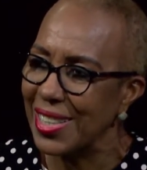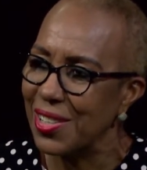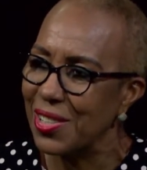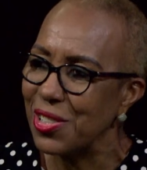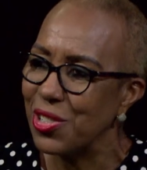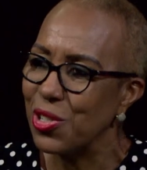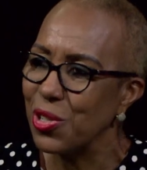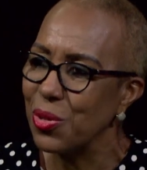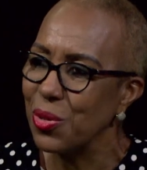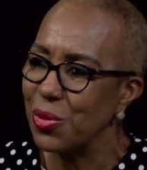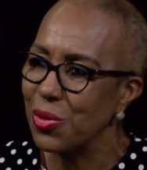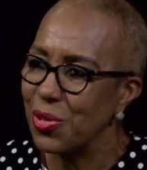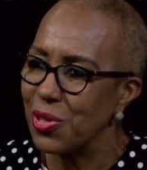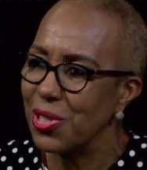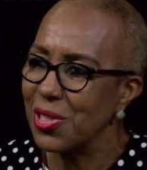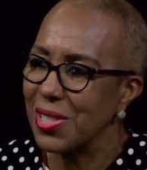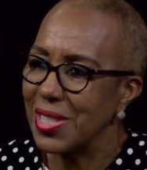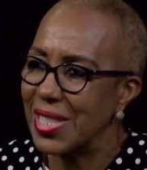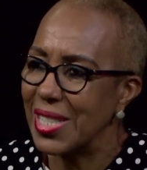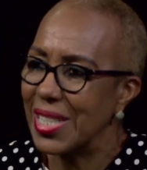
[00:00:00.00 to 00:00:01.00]
to
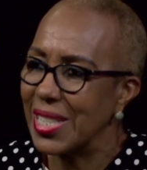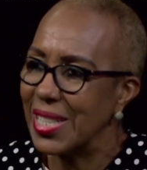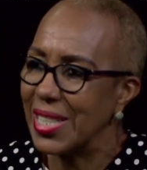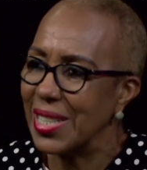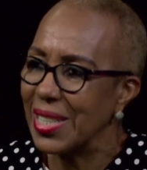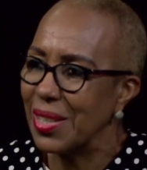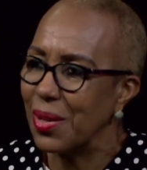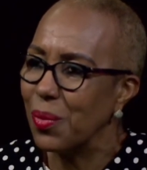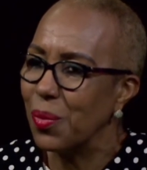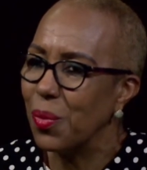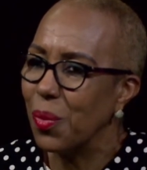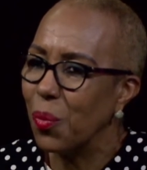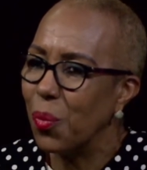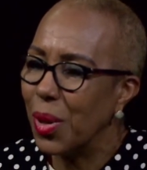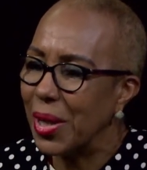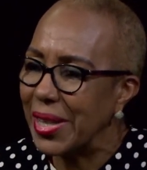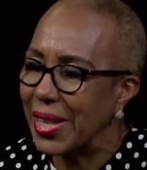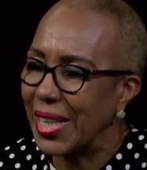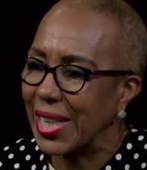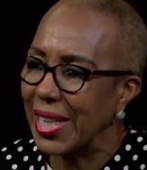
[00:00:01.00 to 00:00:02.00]
see
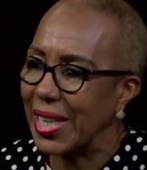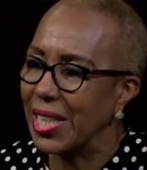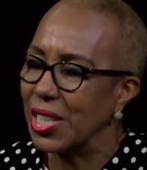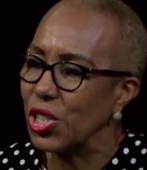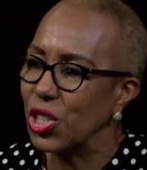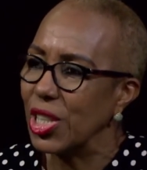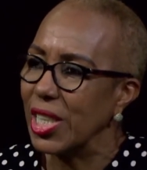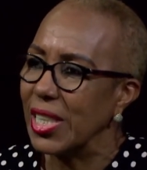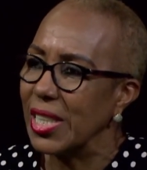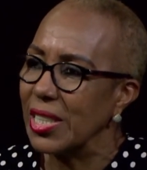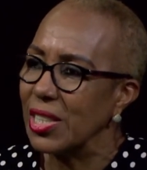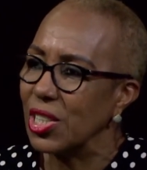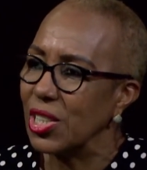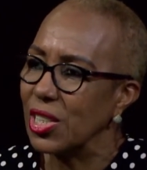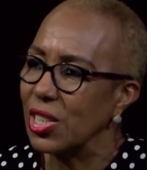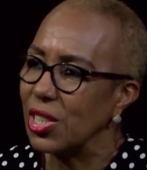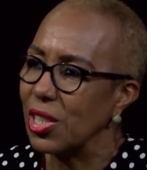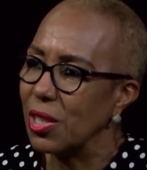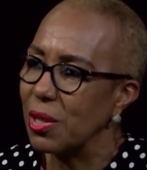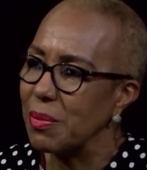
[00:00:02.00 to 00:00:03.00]
what they can change in
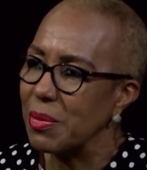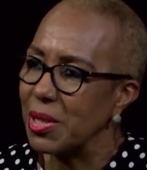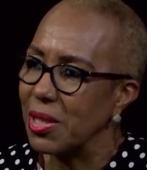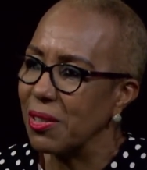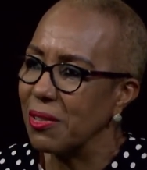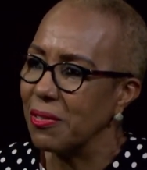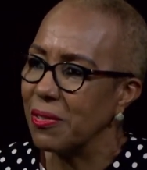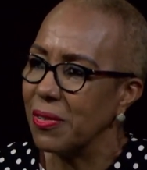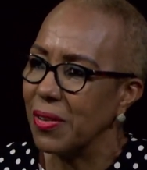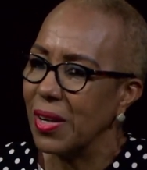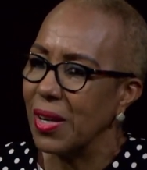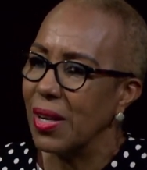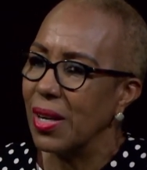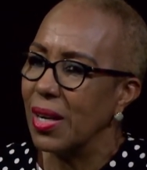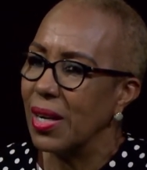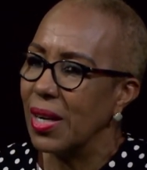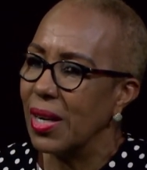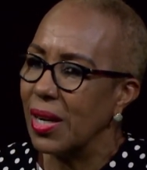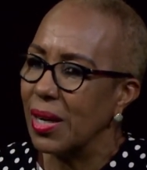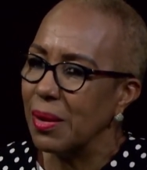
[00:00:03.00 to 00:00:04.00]
terms of
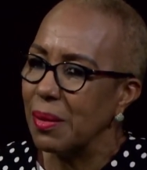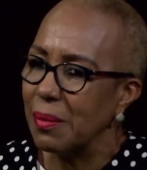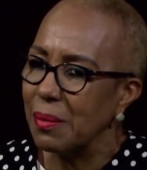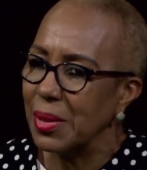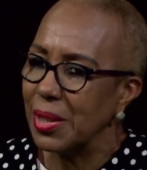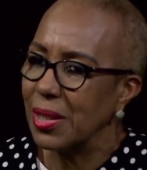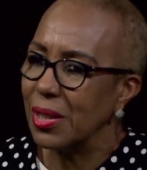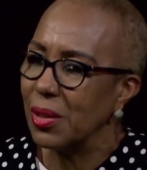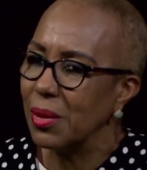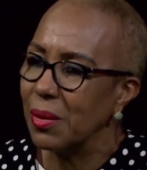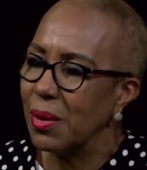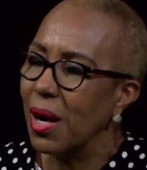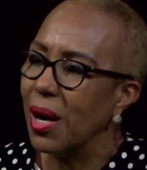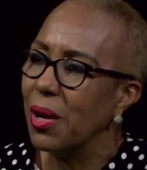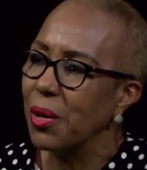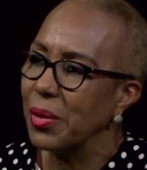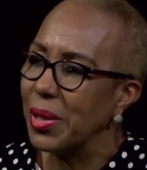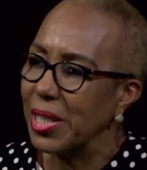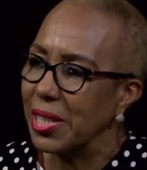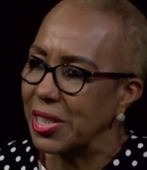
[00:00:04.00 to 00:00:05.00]

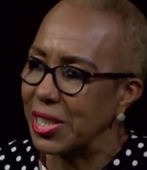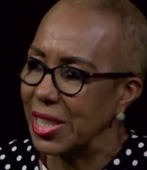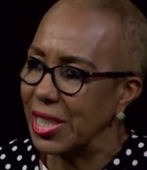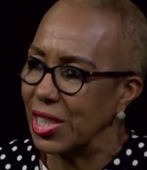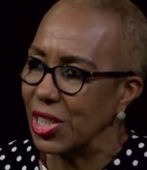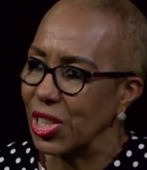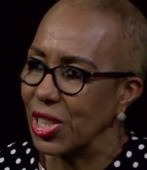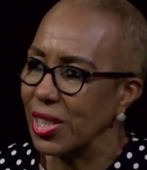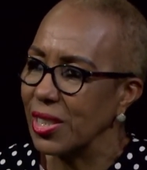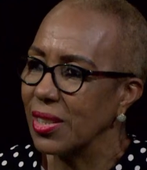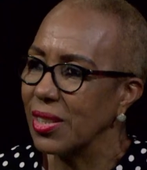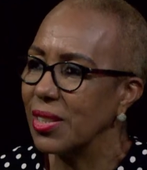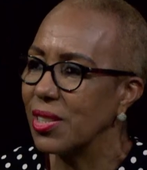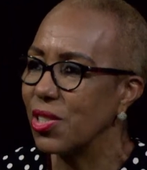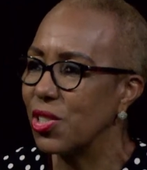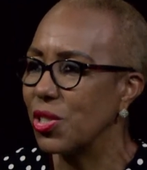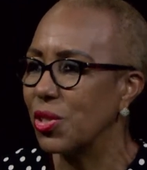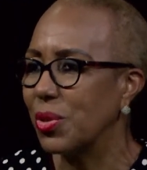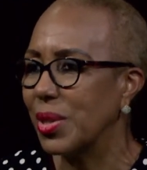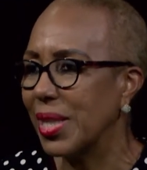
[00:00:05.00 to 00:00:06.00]
how they're teaching
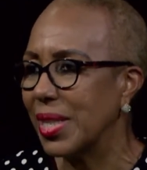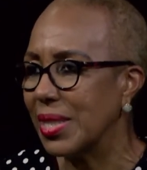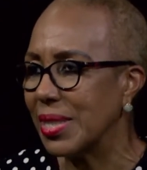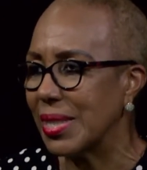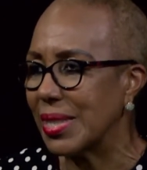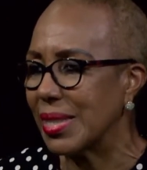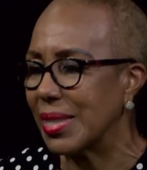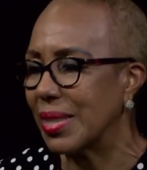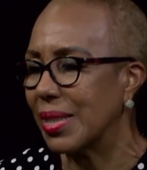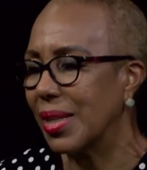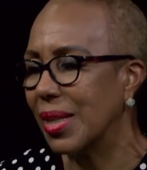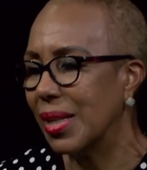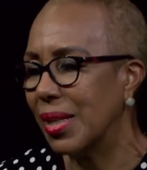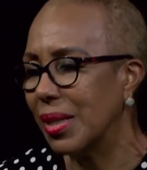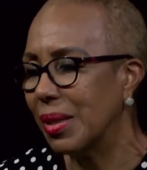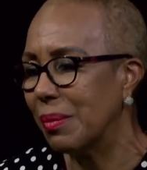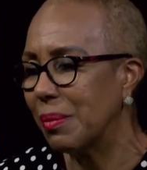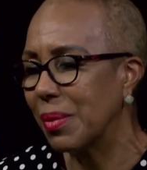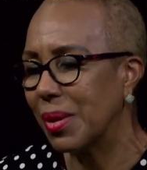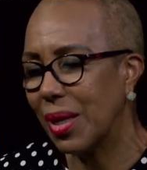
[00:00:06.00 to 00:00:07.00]
students
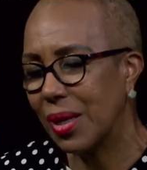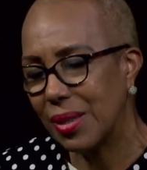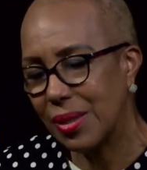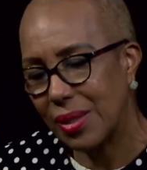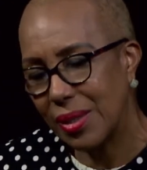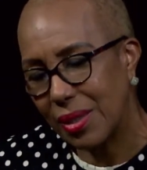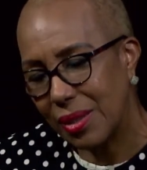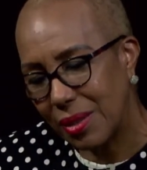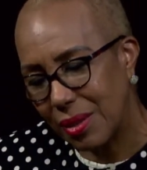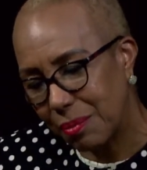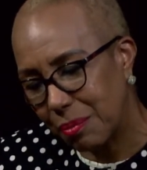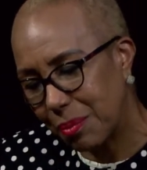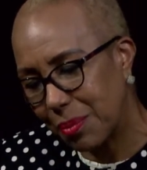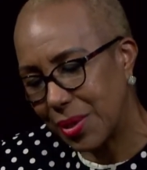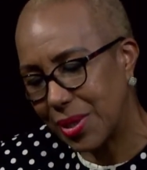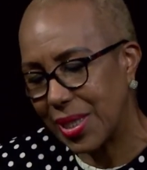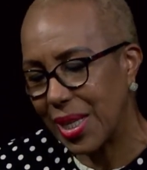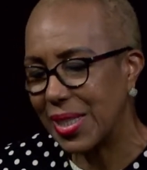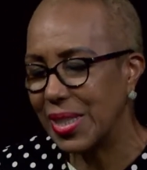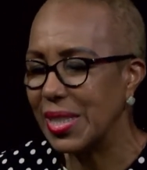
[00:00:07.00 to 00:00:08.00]
and
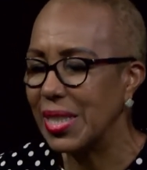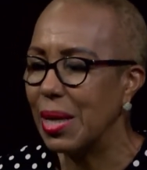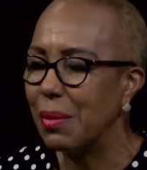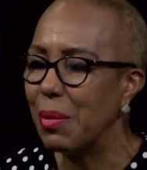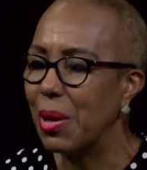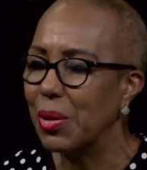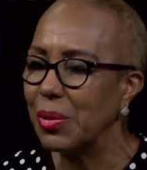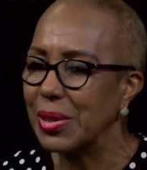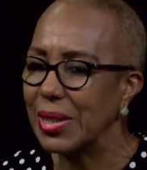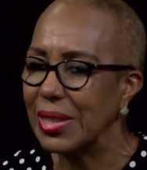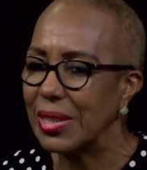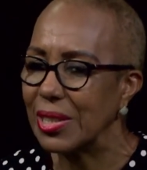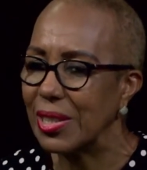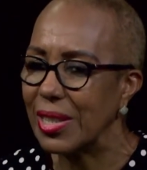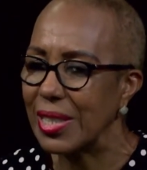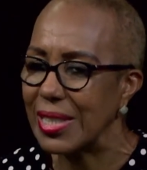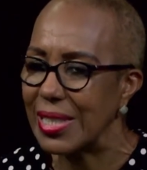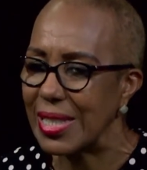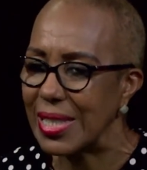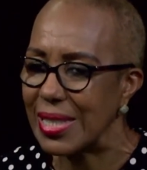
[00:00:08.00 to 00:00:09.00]
sending them out into
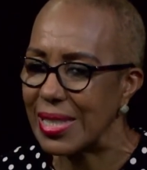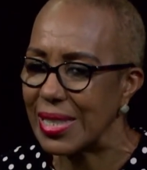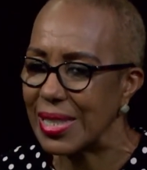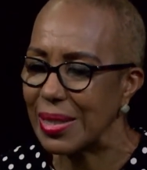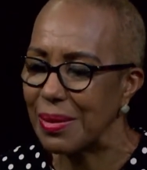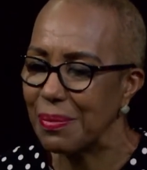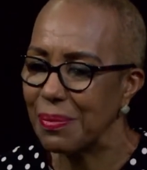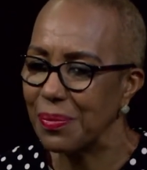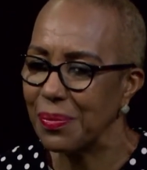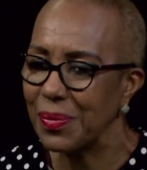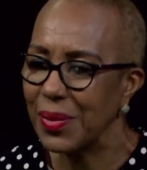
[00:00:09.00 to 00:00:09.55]
the system.